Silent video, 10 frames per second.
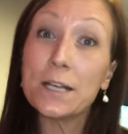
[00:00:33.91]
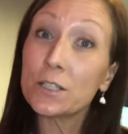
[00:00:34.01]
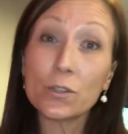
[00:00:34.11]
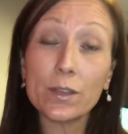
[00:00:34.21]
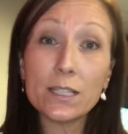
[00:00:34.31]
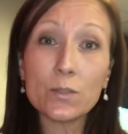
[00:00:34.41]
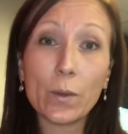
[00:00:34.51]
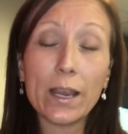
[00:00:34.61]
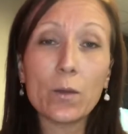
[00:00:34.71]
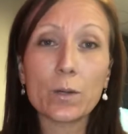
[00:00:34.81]
So this
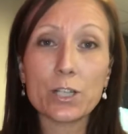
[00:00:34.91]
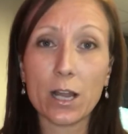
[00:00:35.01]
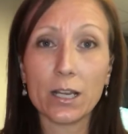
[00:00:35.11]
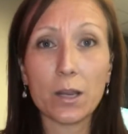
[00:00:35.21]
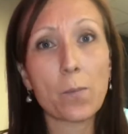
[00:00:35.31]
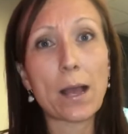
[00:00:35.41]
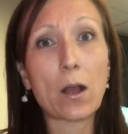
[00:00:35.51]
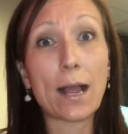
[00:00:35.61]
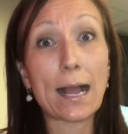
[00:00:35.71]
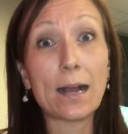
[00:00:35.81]
week we're talking
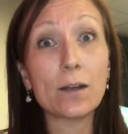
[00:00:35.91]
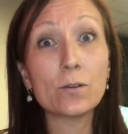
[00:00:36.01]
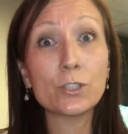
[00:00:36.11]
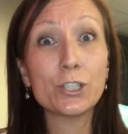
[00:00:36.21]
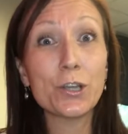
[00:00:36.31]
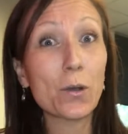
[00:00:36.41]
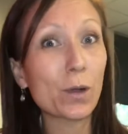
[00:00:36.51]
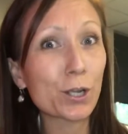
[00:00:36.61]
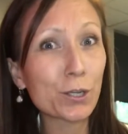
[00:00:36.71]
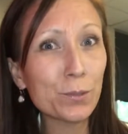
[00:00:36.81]
about how to know
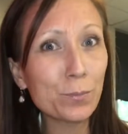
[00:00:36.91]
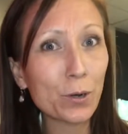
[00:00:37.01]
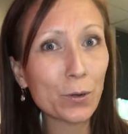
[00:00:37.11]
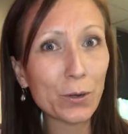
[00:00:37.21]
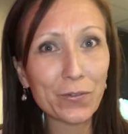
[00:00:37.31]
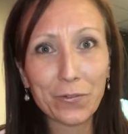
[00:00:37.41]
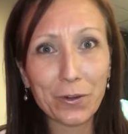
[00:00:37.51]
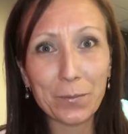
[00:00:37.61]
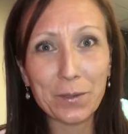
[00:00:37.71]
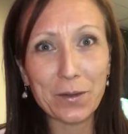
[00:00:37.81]
a good broker from